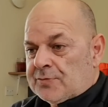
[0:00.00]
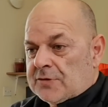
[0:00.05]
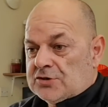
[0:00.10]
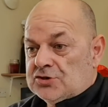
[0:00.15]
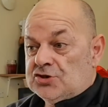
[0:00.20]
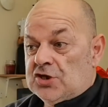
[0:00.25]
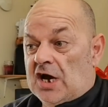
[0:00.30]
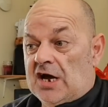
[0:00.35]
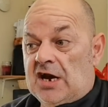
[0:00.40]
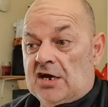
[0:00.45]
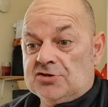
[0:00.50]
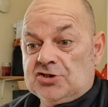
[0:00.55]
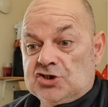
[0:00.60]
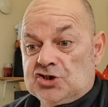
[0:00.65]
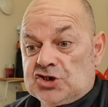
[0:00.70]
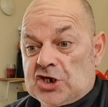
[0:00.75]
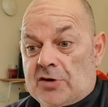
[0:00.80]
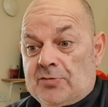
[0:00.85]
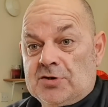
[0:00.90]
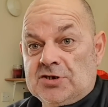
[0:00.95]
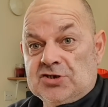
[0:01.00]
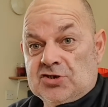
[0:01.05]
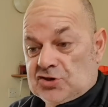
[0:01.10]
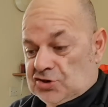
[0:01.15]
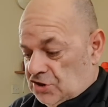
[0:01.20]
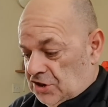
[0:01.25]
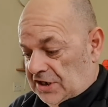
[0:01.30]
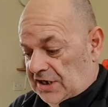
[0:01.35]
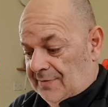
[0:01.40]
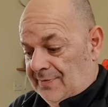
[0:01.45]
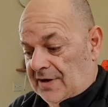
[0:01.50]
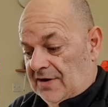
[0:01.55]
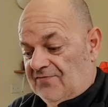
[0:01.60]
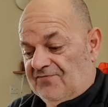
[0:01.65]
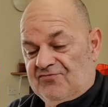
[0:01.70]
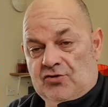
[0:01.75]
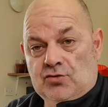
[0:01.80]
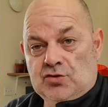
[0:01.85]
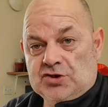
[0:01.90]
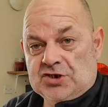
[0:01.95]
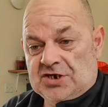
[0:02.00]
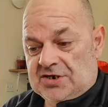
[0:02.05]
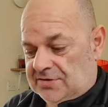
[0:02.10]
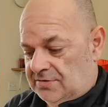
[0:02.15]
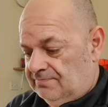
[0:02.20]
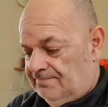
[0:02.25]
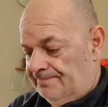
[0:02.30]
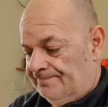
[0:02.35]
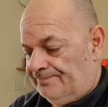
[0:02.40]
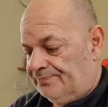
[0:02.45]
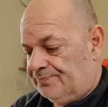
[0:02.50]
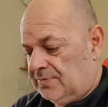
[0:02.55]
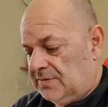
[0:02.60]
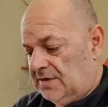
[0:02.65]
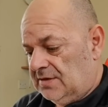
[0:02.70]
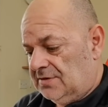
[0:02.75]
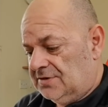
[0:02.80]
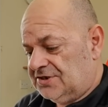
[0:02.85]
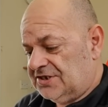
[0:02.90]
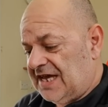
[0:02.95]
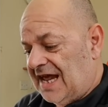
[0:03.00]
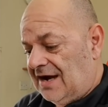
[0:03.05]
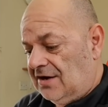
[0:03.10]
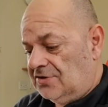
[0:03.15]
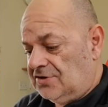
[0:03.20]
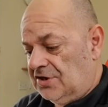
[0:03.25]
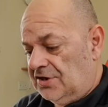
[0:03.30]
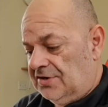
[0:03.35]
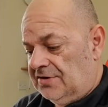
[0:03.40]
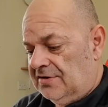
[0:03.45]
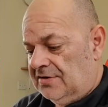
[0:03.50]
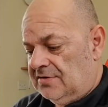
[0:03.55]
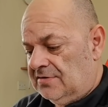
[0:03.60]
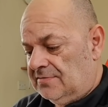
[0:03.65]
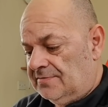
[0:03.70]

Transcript: There's not a lot to show you, just eating a bit of fruit and salad and...